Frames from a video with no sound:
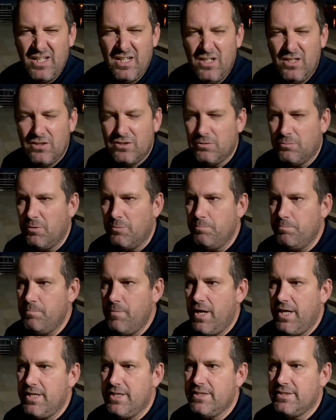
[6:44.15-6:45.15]
Some
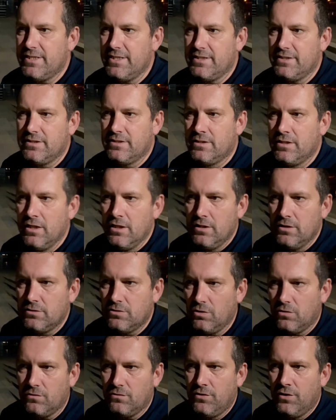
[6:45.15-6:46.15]
amazing
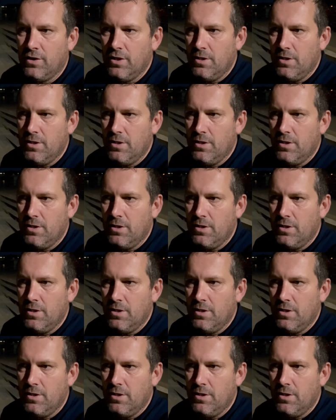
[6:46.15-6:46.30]
sort of